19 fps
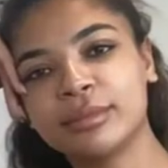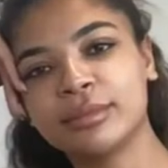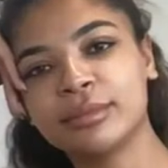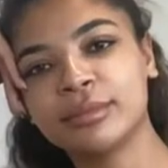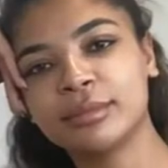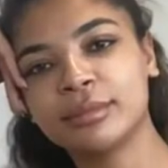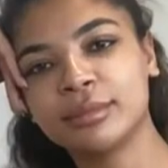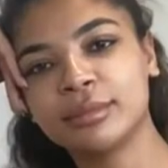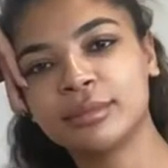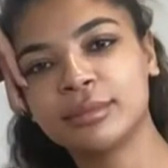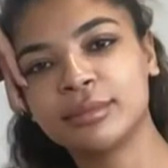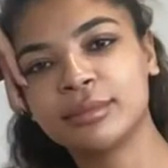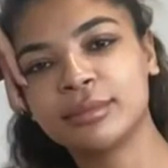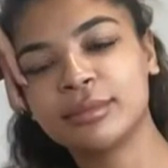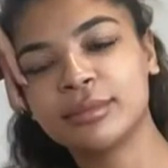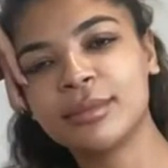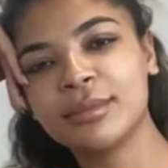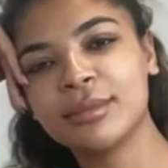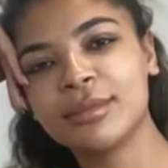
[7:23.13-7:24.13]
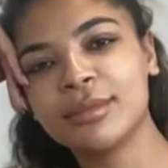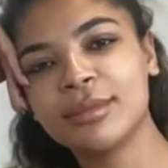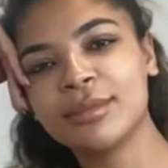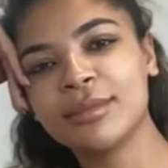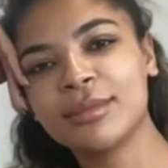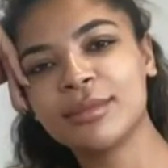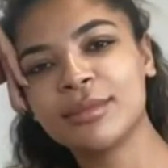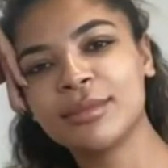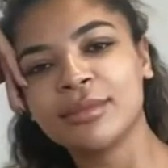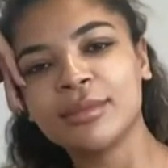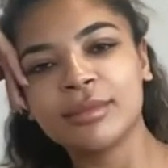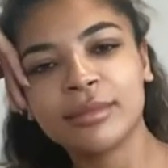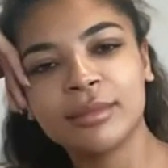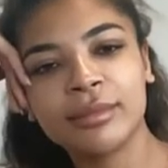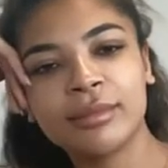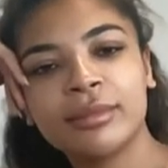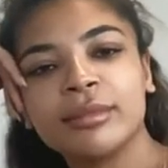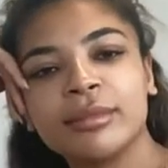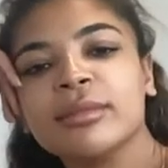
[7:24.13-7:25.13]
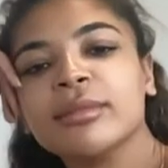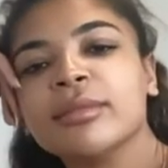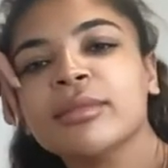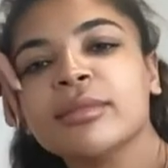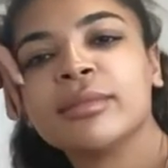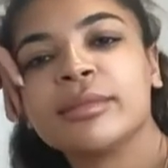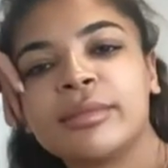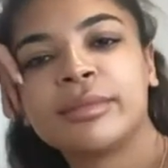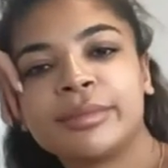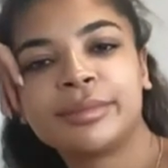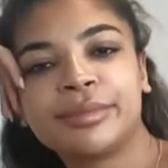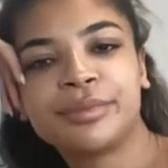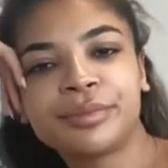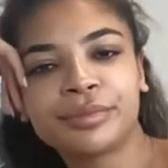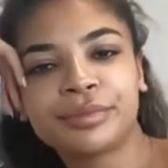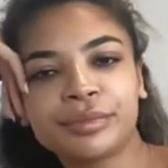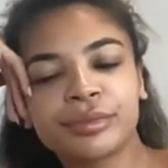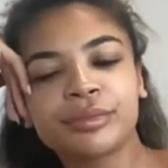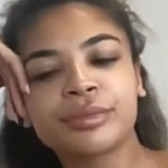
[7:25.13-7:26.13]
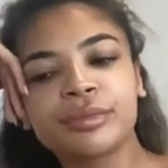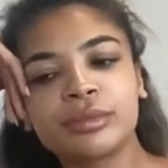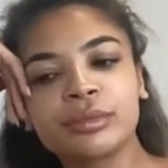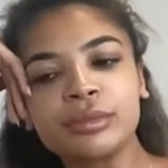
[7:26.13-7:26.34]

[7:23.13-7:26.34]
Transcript: No words are spoken by the person on screen.